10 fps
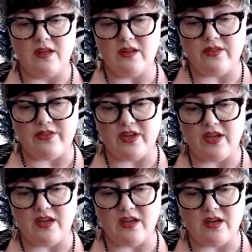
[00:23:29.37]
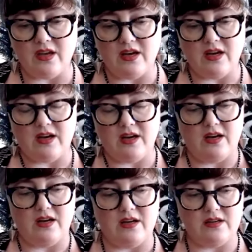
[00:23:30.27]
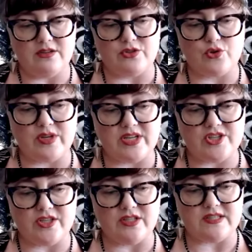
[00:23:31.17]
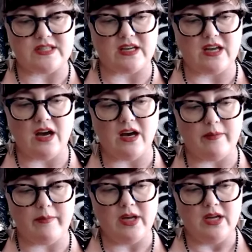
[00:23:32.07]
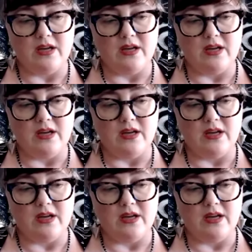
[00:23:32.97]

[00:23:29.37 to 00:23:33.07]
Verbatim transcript: the uh, traditions that come